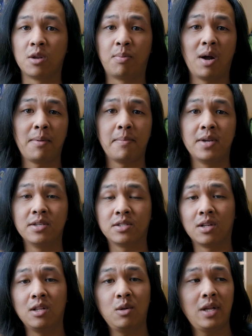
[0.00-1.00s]
The problem is
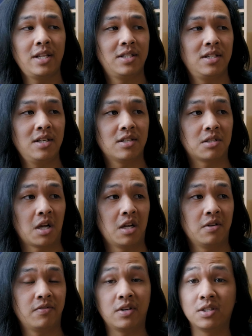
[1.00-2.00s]
the low latency is
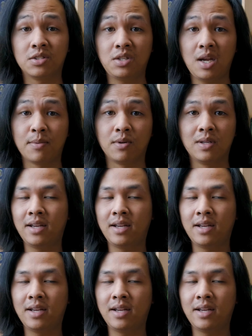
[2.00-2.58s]
kind of unstable,